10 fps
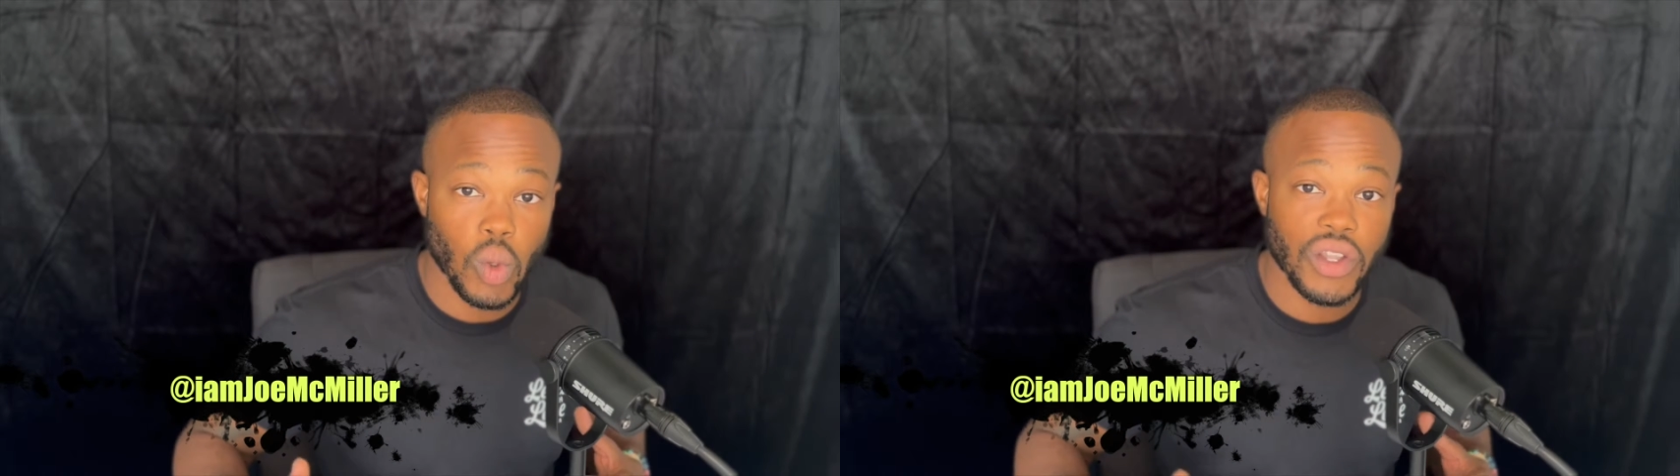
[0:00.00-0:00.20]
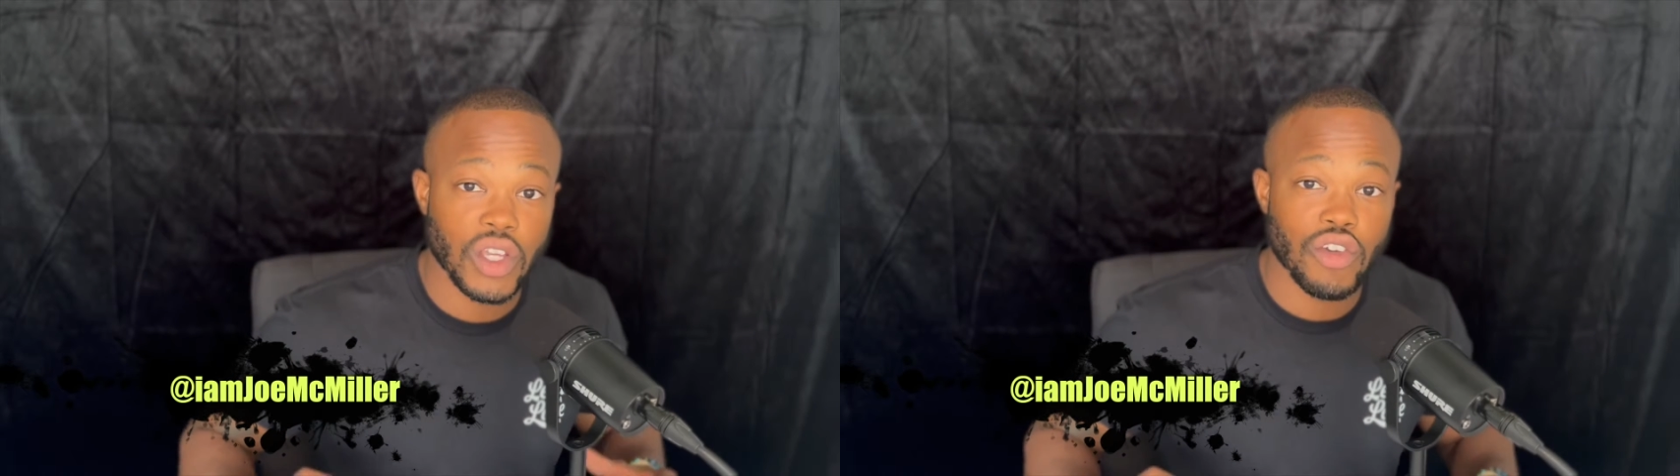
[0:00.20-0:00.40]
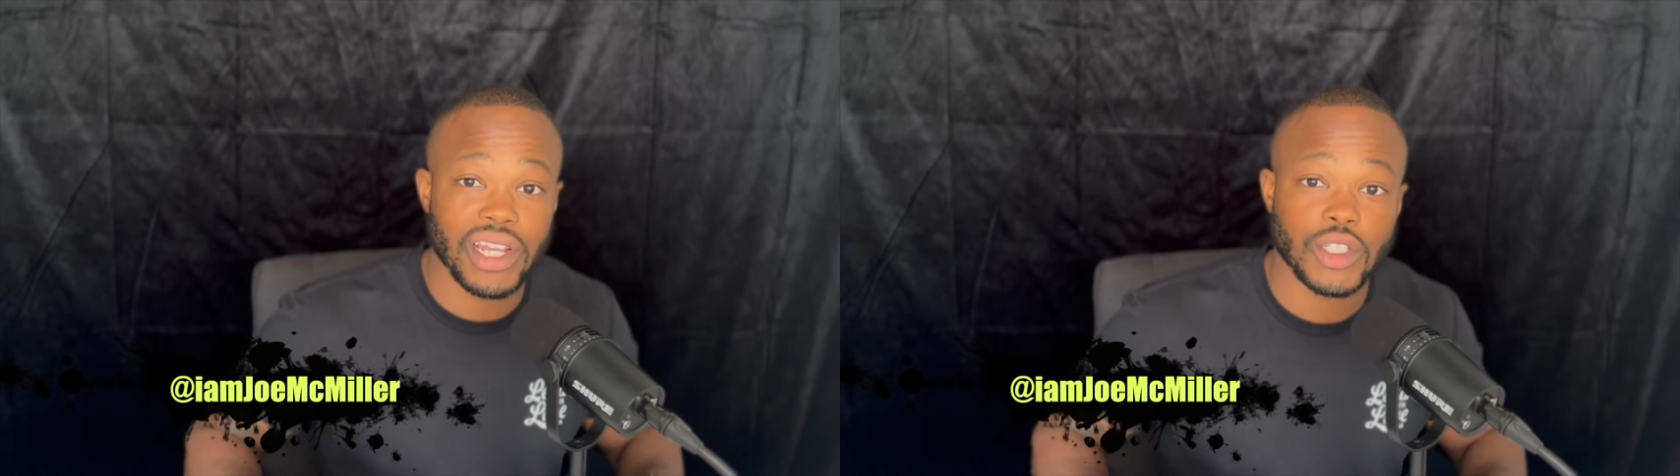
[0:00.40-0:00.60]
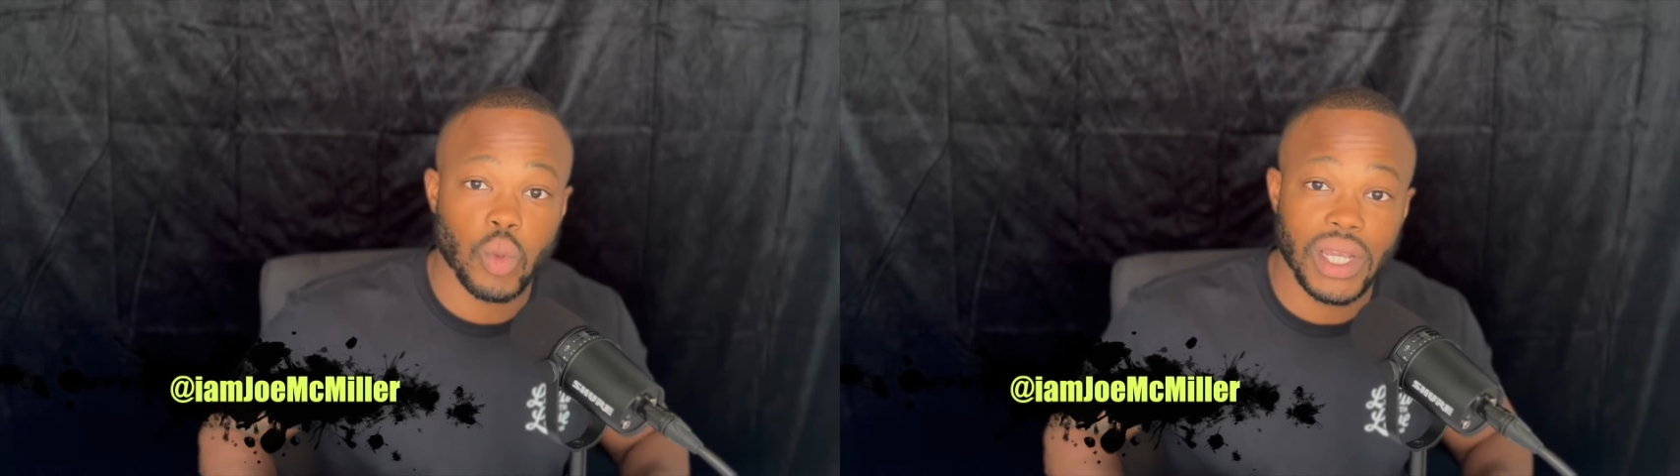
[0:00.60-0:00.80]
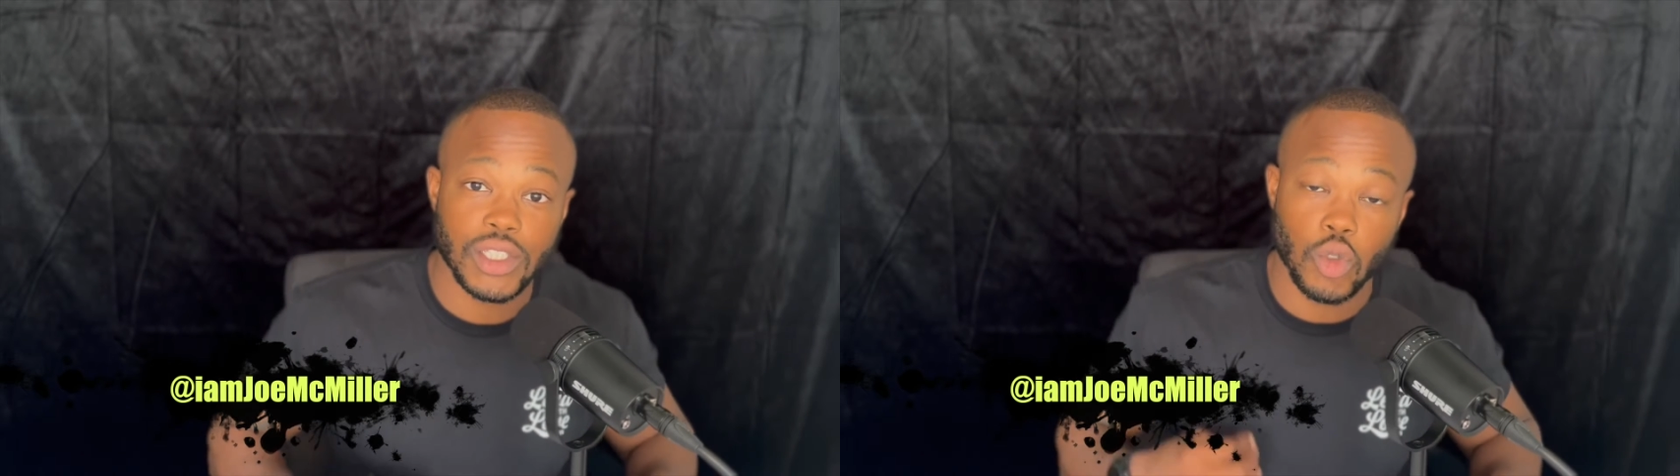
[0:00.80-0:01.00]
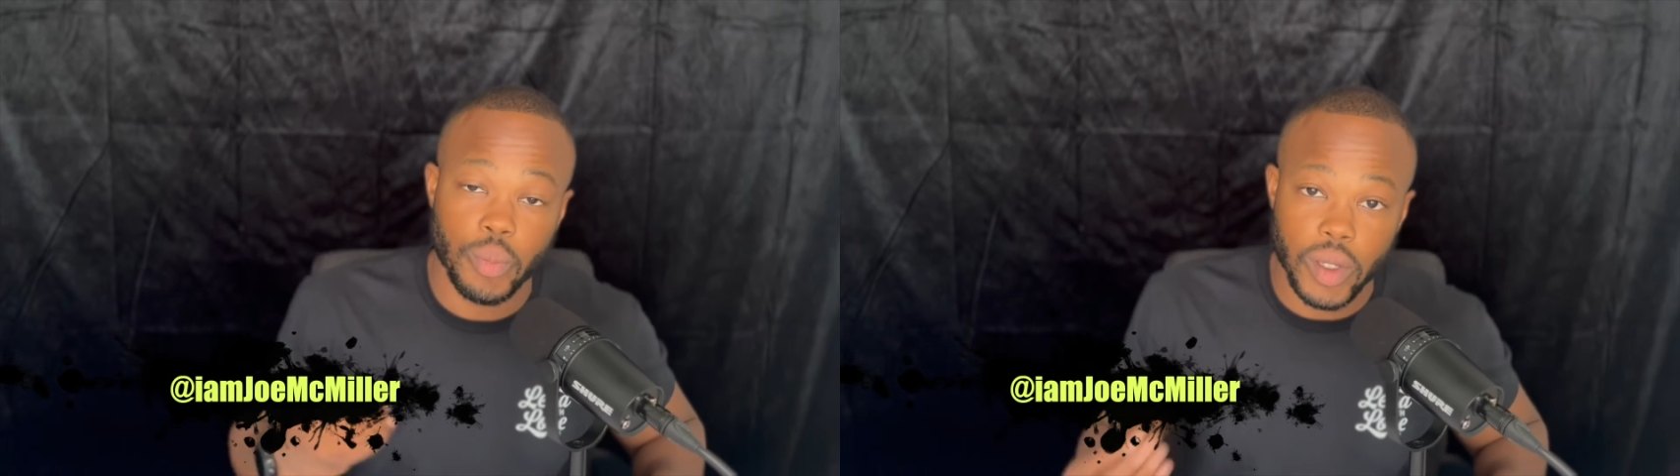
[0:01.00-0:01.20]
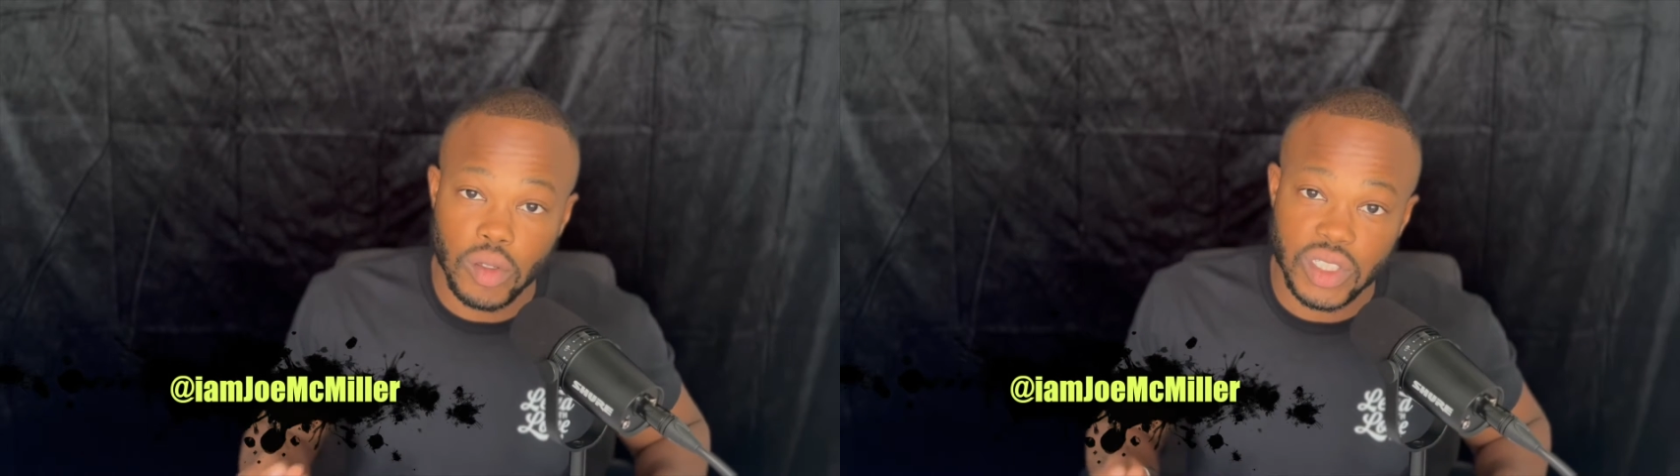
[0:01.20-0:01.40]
One of the greatest ways to build